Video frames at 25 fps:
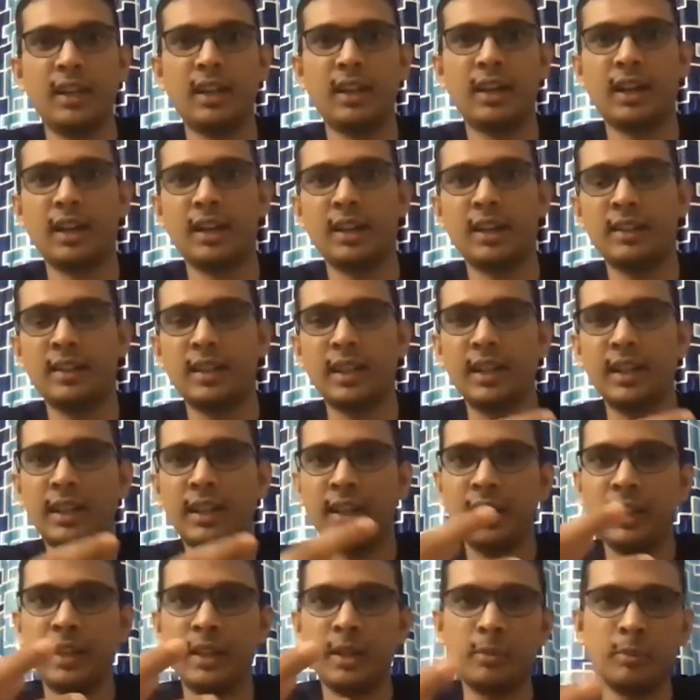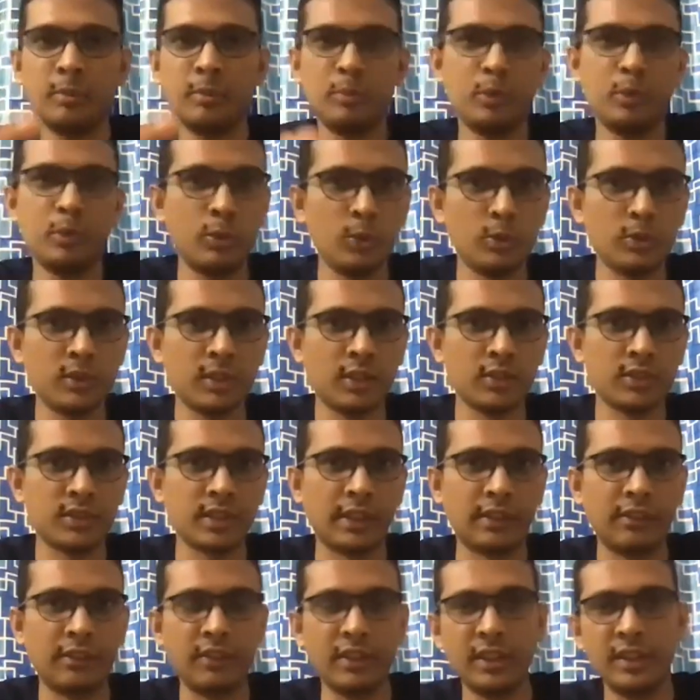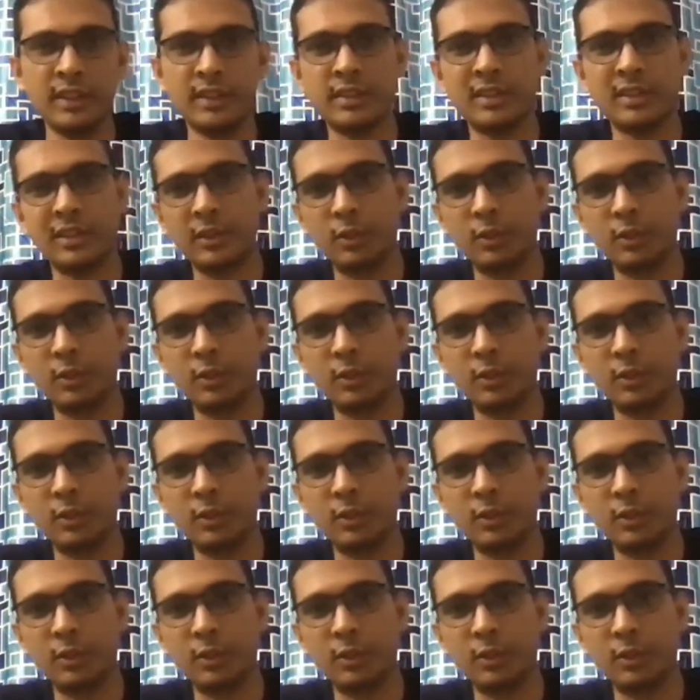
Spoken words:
telling him to use our service,